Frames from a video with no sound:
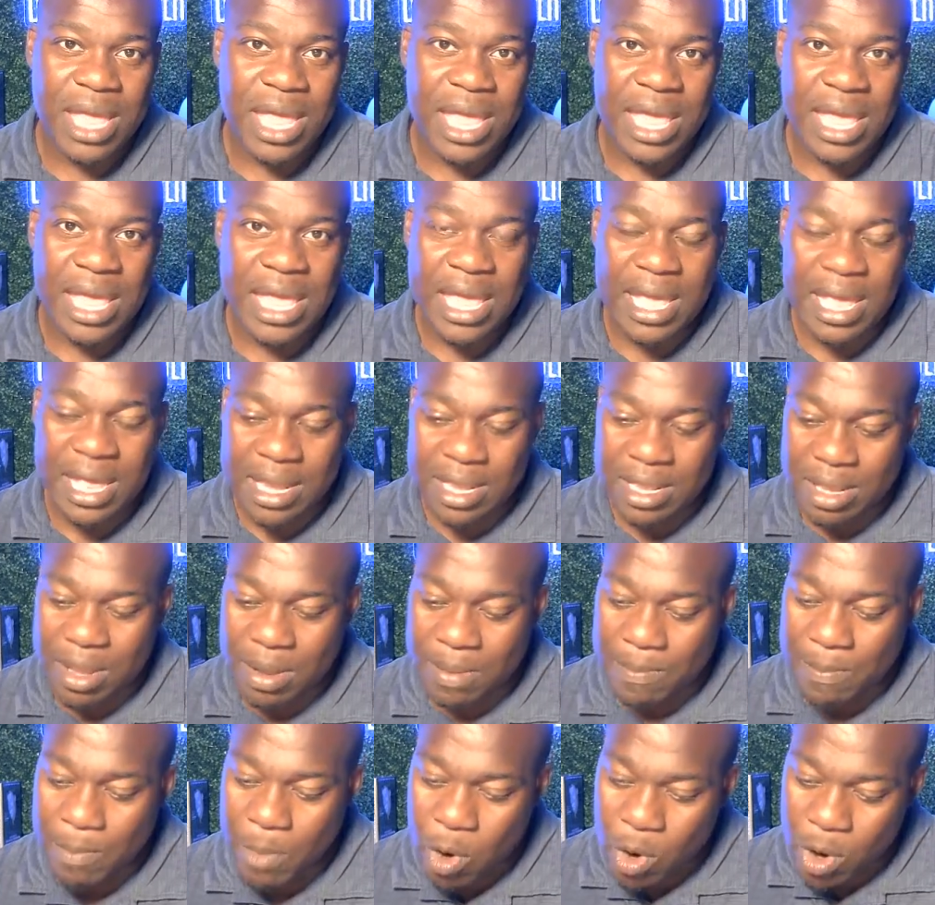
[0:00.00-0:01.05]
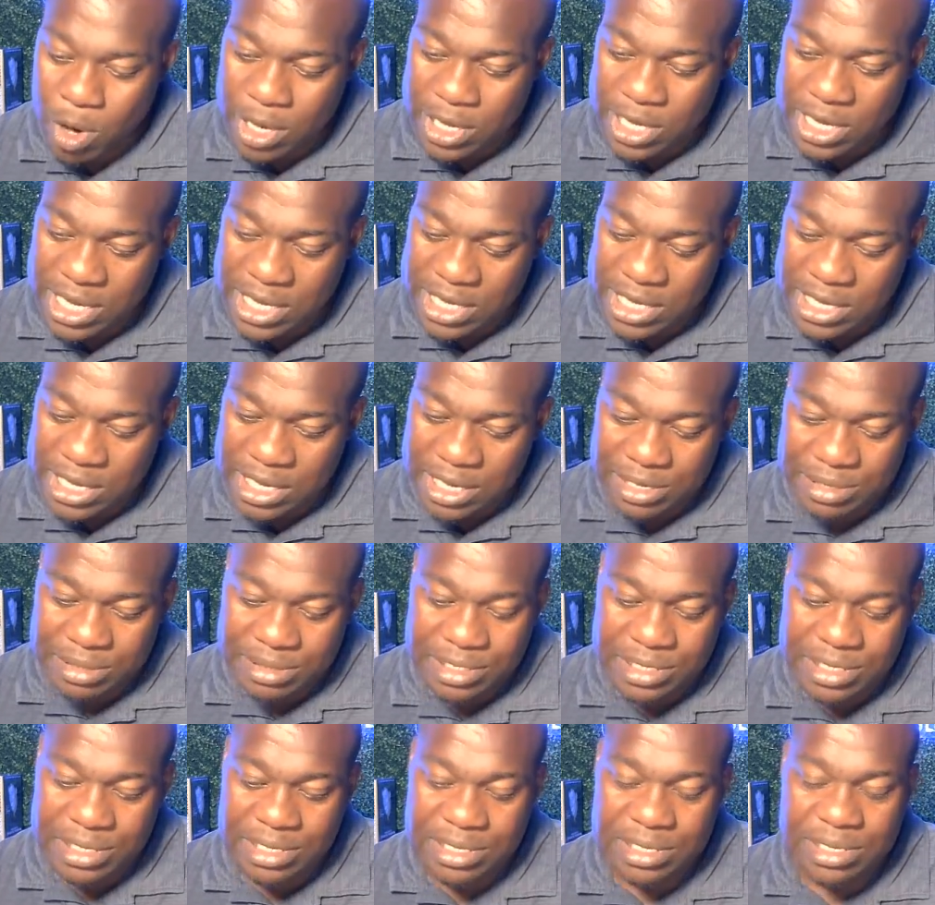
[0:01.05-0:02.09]
And the more
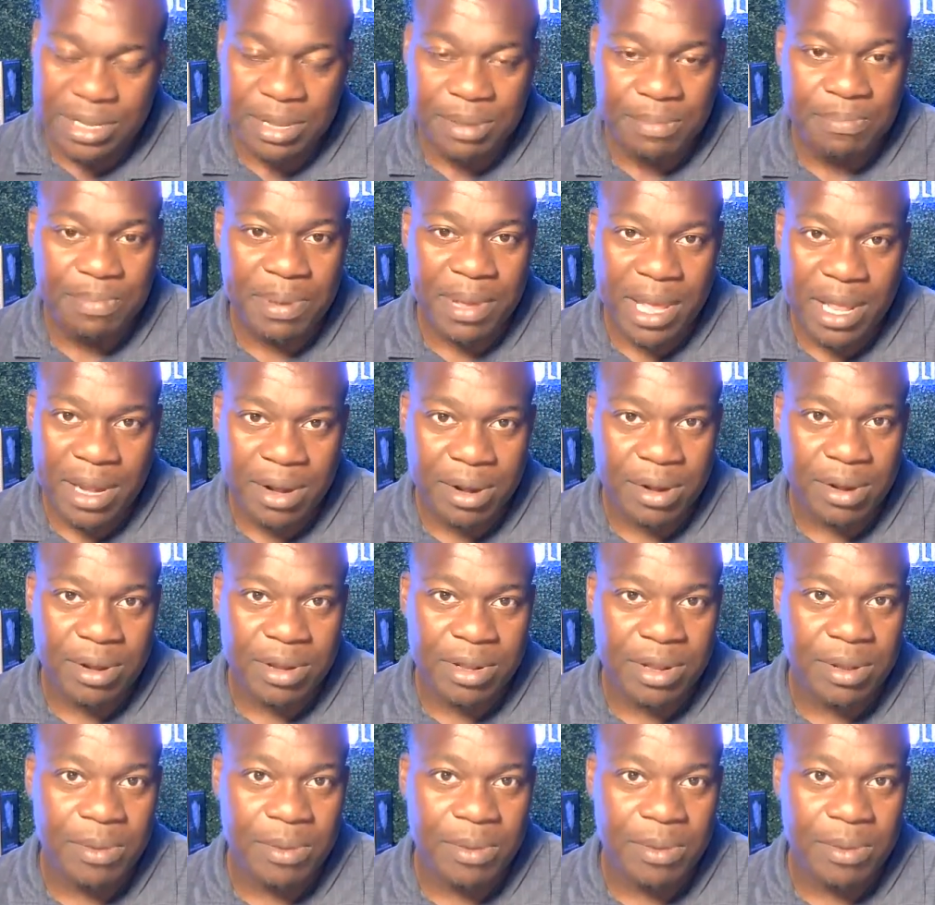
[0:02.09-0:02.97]
details, the better.